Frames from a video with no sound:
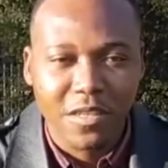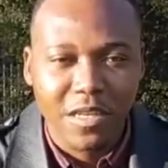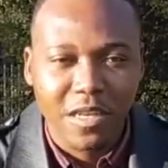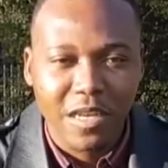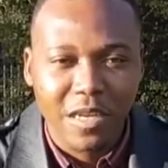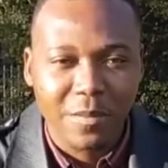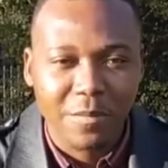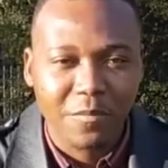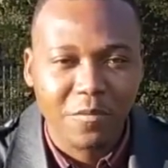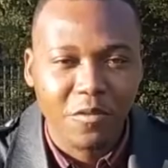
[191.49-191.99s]

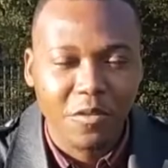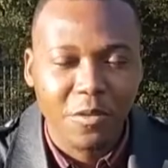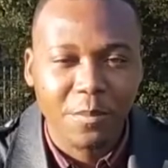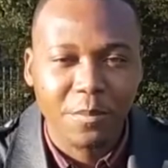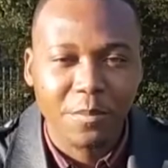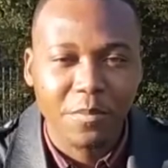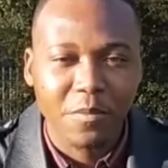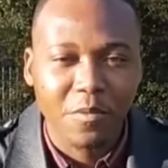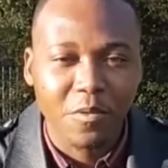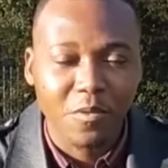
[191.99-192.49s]
For
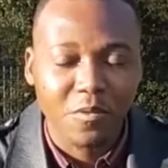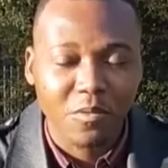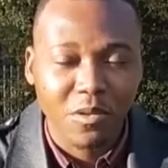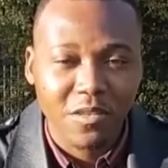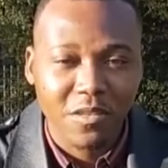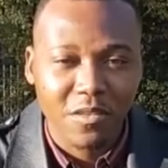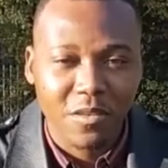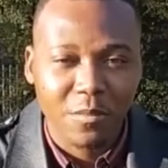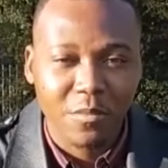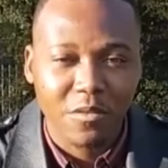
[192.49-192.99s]
quite
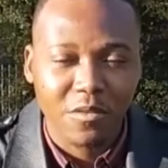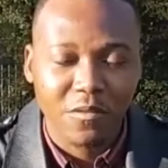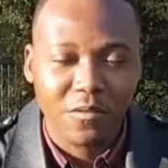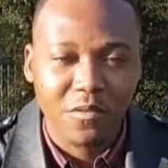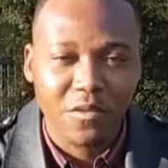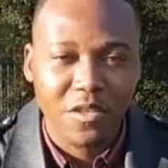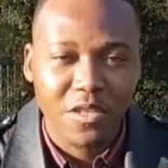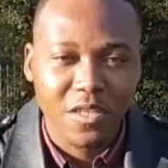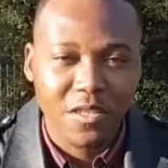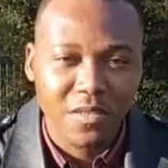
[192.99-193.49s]
a number
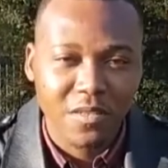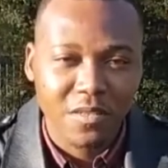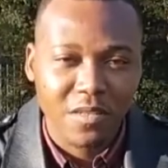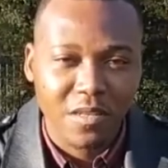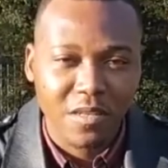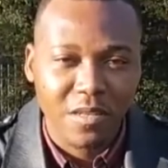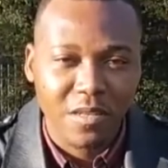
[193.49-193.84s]
of years,